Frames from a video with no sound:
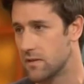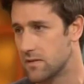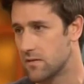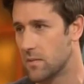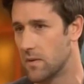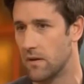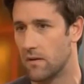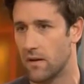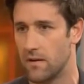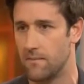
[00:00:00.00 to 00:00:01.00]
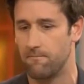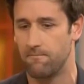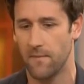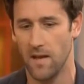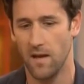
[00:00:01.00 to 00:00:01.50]
It's not something you can,
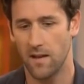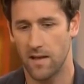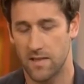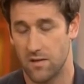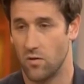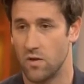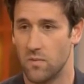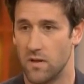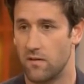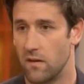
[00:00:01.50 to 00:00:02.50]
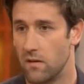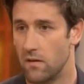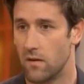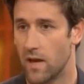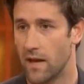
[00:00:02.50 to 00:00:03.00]
I think as an oarsman, you, you,
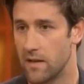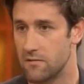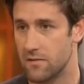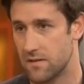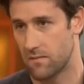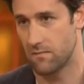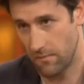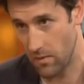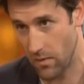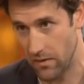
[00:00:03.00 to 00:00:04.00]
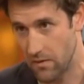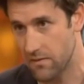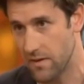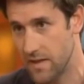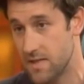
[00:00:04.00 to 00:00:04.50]
you get injuries quite often
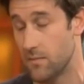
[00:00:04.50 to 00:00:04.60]
mm. and it's mm.